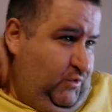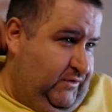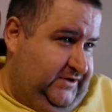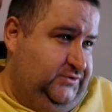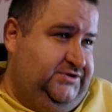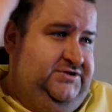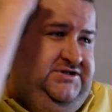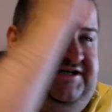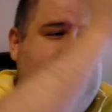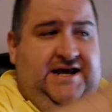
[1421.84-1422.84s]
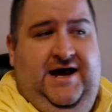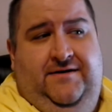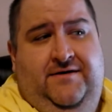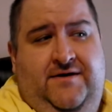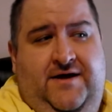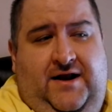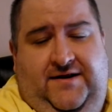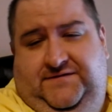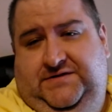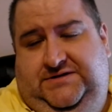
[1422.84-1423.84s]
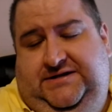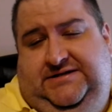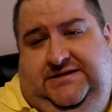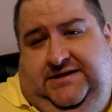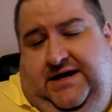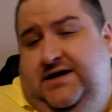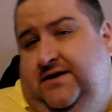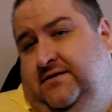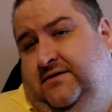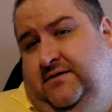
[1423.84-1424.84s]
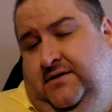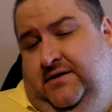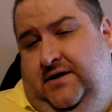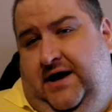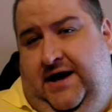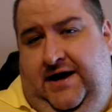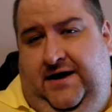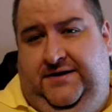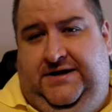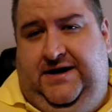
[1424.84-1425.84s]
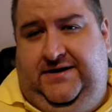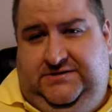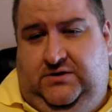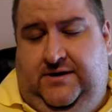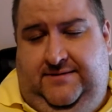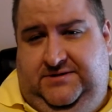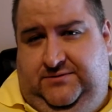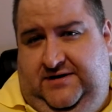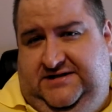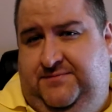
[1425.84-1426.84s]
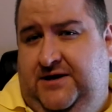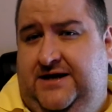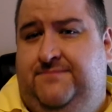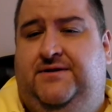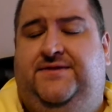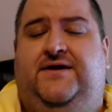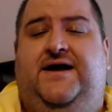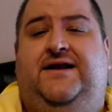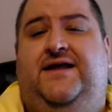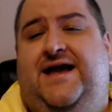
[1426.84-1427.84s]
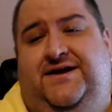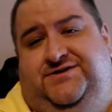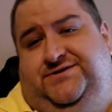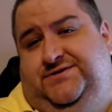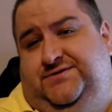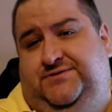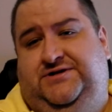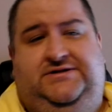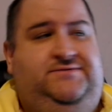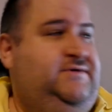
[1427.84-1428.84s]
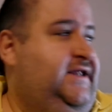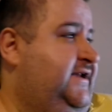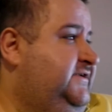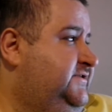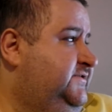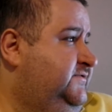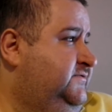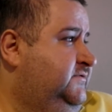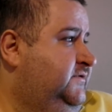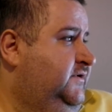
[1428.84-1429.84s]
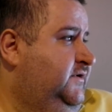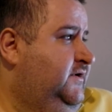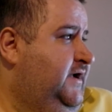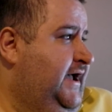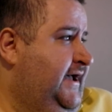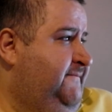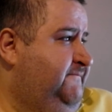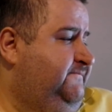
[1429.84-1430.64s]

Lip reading: When I took two sticks out, I left two sticks in there, I could get it to clock up to the right speed, but then I had lag issues, which is related to, as